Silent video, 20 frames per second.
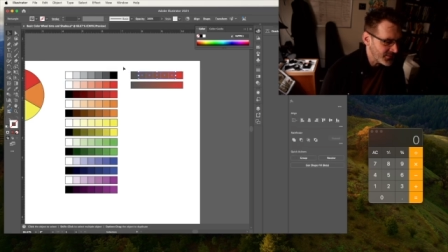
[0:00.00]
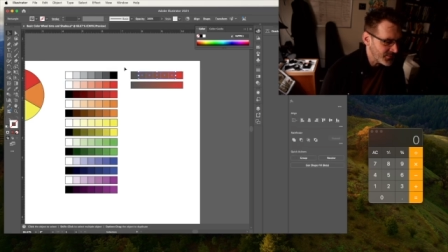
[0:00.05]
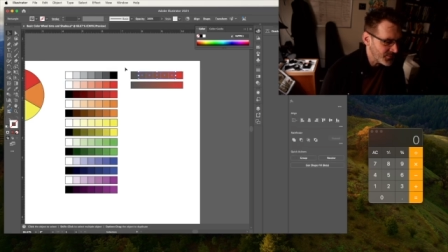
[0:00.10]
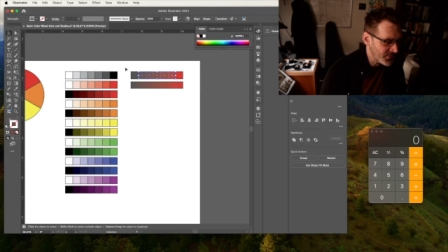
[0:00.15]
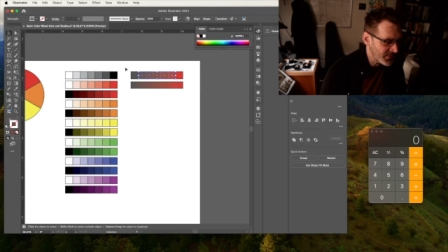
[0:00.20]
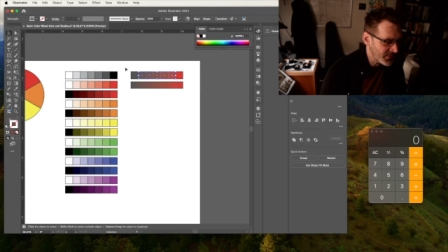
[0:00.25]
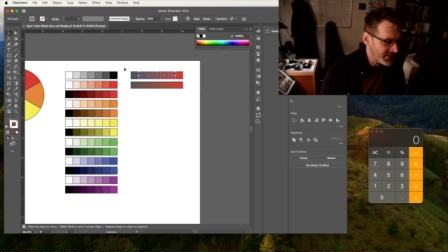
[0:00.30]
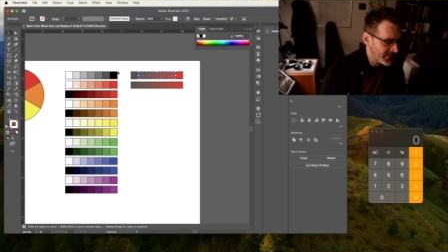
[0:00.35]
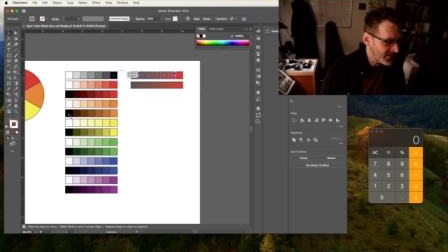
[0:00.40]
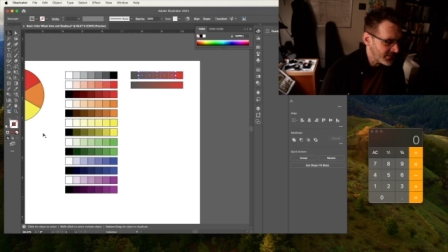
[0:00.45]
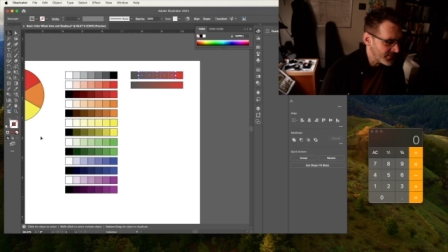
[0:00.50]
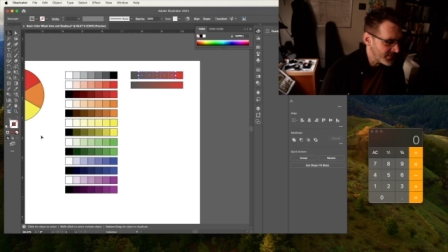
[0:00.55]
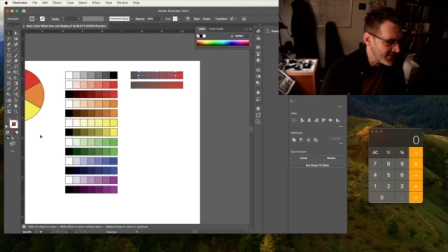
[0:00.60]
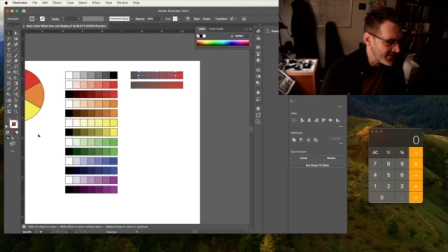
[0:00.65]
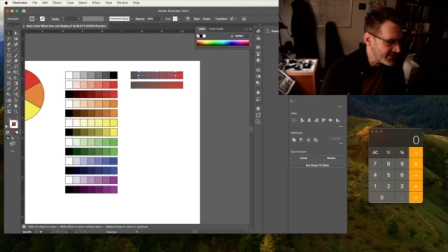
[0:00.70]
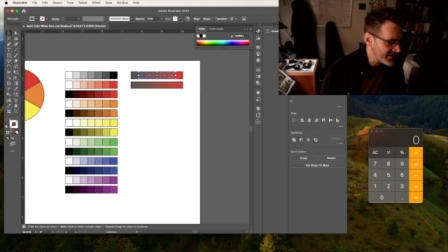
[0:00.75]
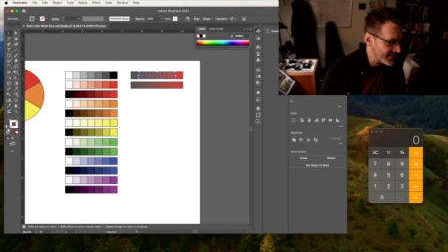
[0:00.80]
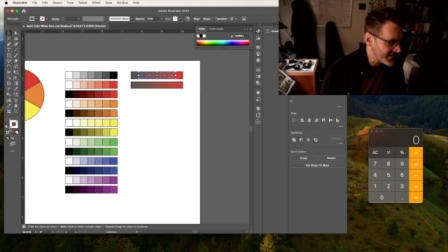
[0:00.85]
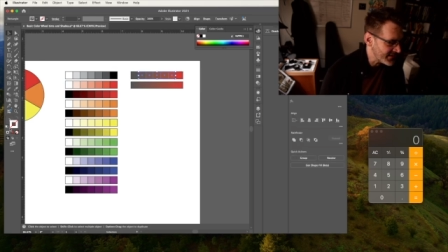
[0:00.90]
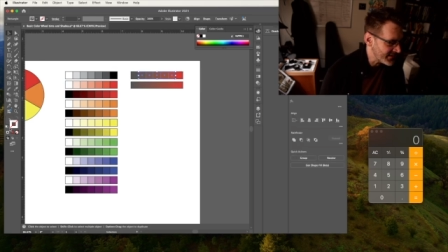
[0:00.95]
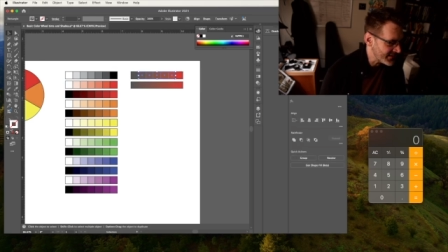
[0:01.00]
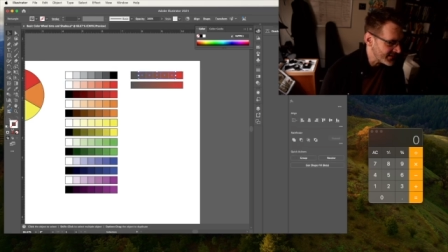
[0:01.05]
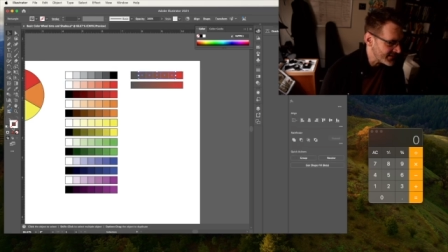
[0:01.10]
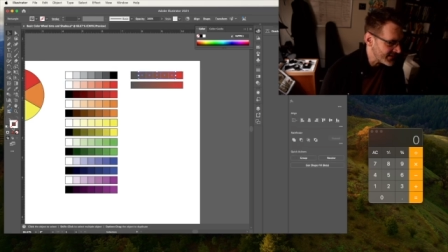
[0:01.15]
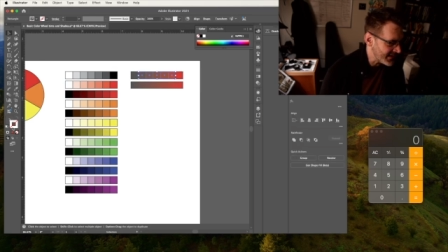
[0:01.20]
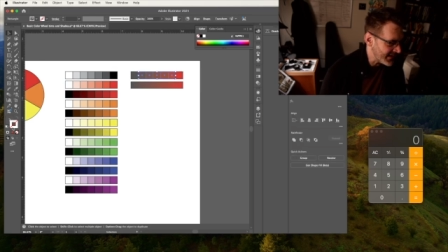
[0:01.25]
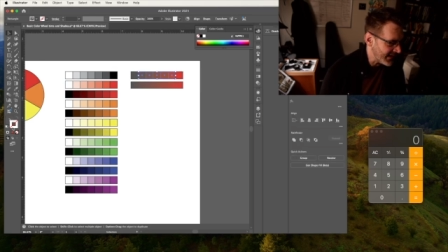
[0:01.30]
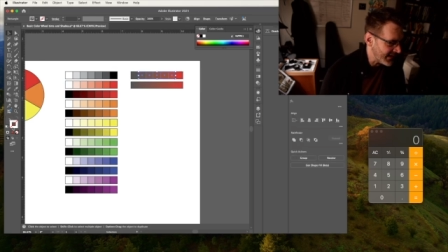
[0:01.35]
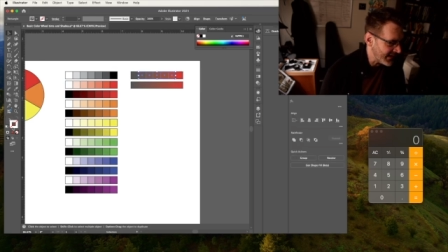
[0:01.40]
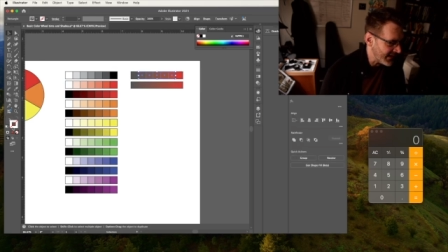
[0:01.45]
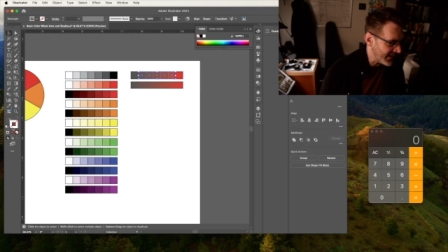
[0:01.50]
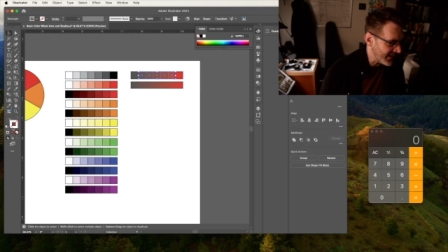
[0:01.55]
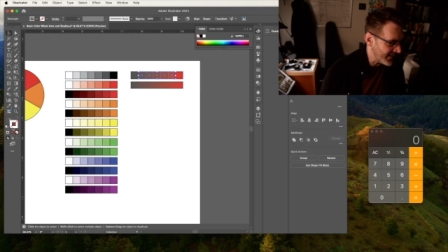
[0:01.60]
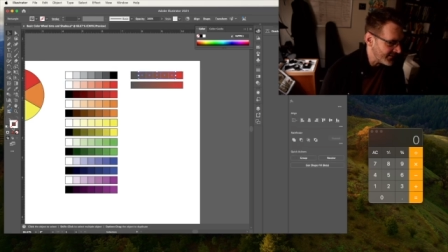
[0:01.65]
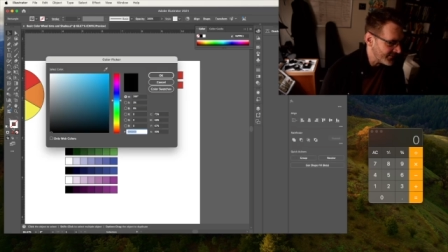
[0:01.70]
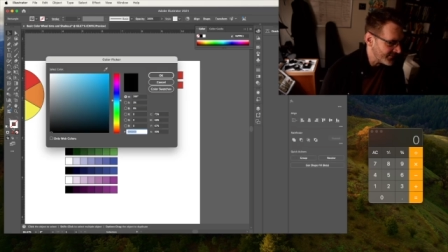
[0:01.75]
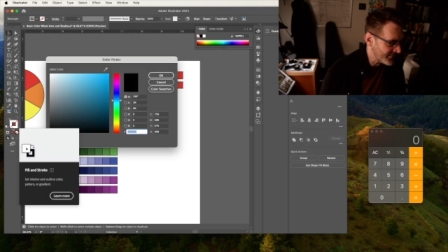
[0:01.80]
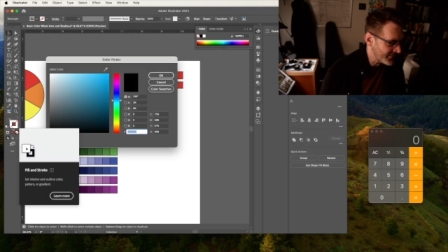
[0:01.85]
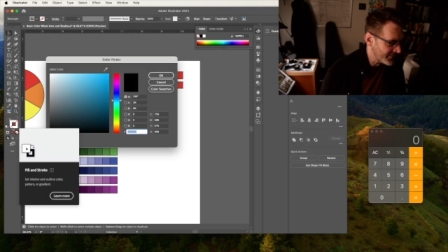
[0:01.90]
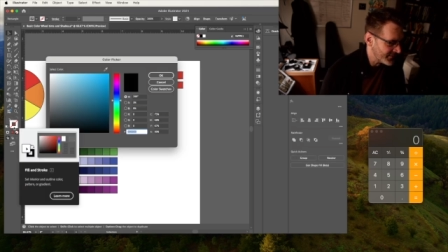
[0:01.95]
I want these things to
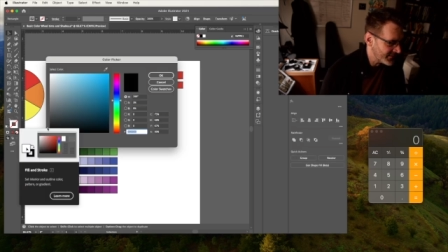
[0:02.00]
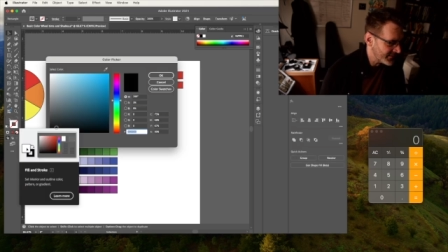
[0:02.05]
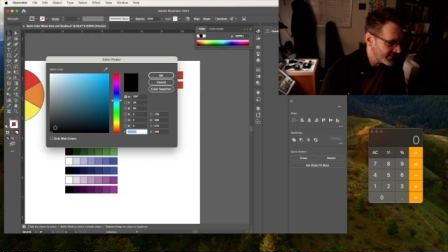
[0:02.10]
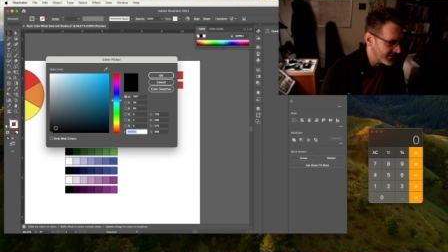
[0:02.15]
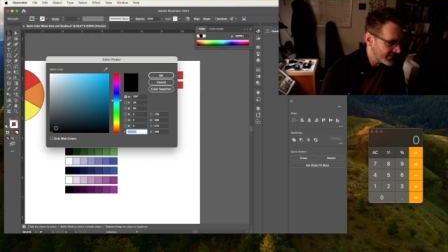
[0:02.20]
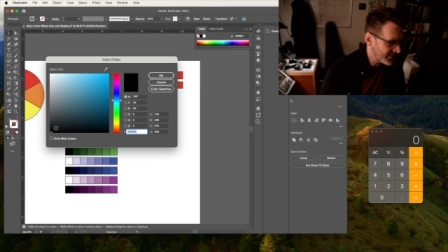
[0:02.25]
have